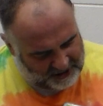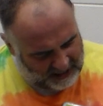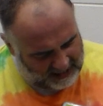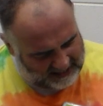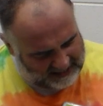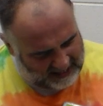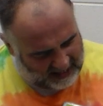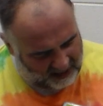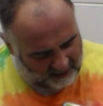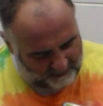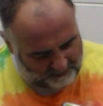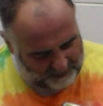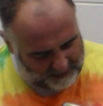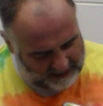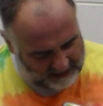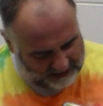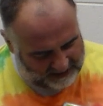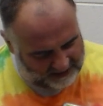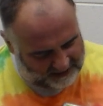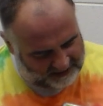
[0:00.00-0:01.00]
Check out
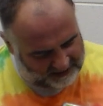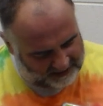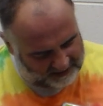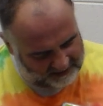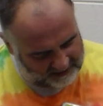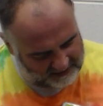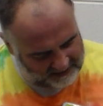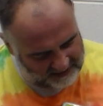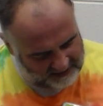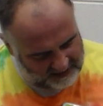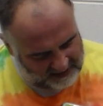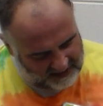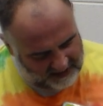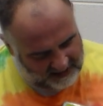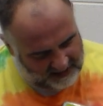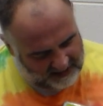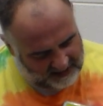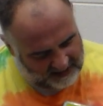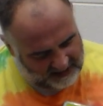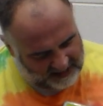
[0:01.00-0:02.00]
Pete.
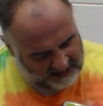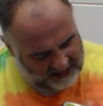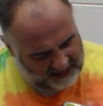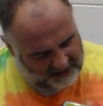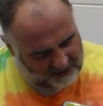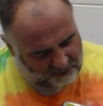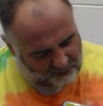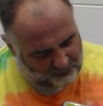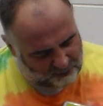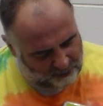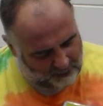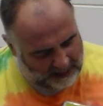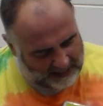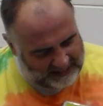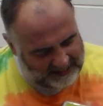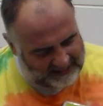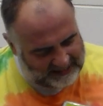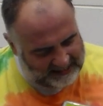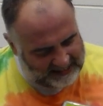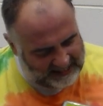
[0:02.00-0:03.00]
He's
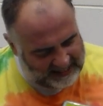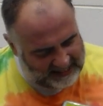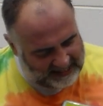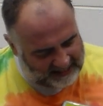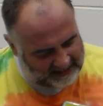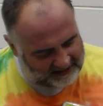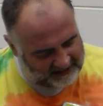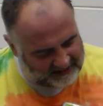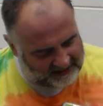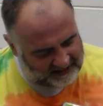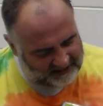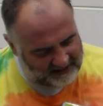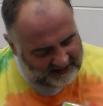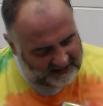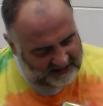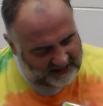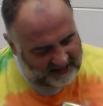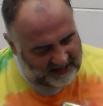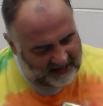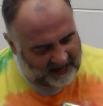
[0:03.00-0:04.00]
ready to eat
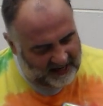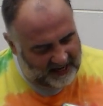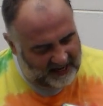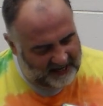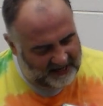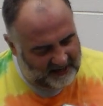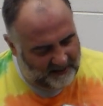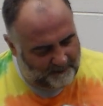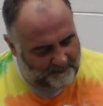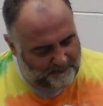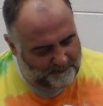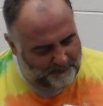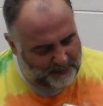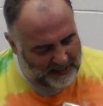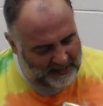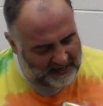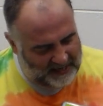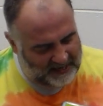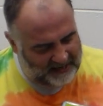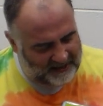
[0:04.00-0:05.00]
in a
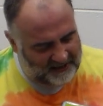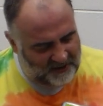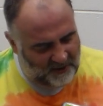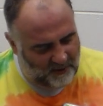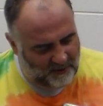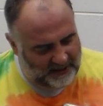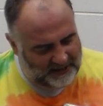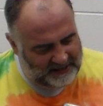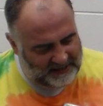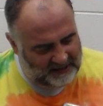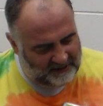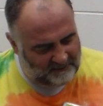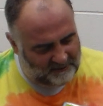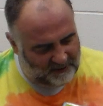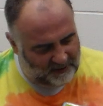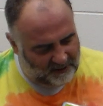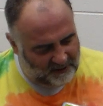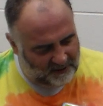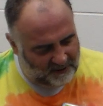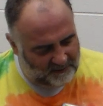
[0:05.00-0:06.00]
big noisy
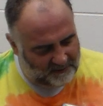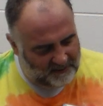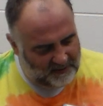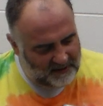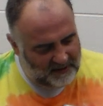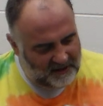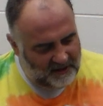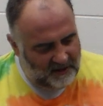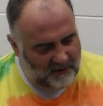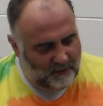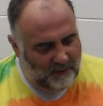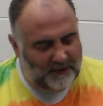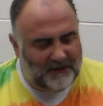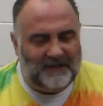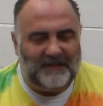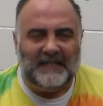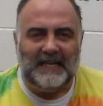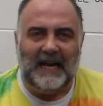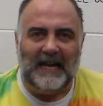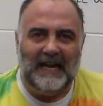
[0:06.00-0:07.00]
room
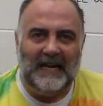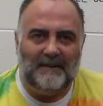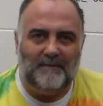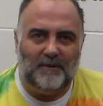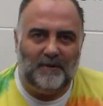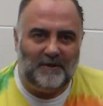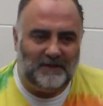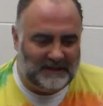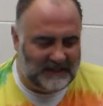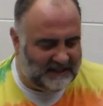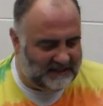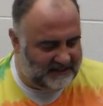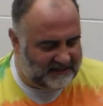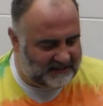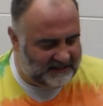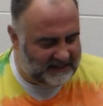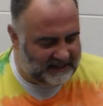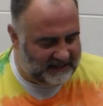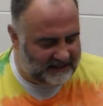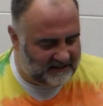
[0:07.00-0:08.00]
with tables and
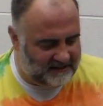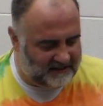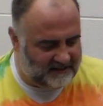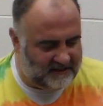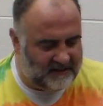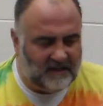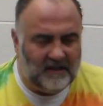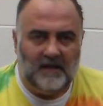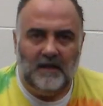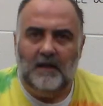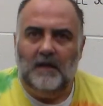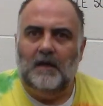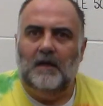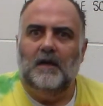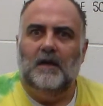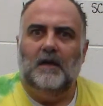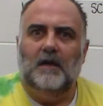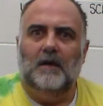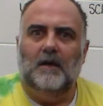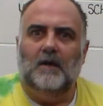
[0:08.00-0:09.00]
seats.
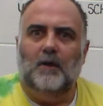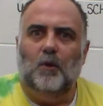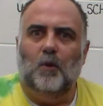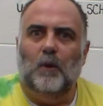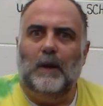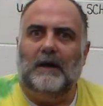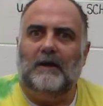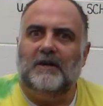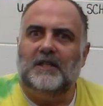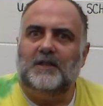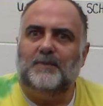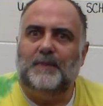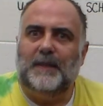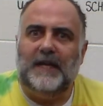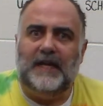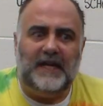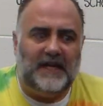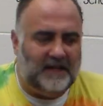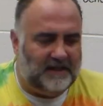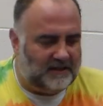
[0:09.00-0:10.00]
Where is
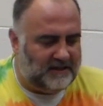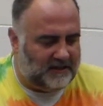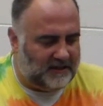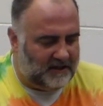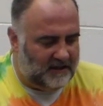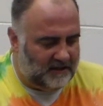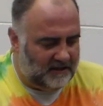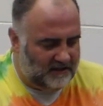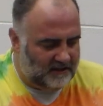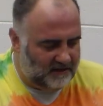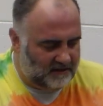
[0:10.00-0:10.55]
Pete?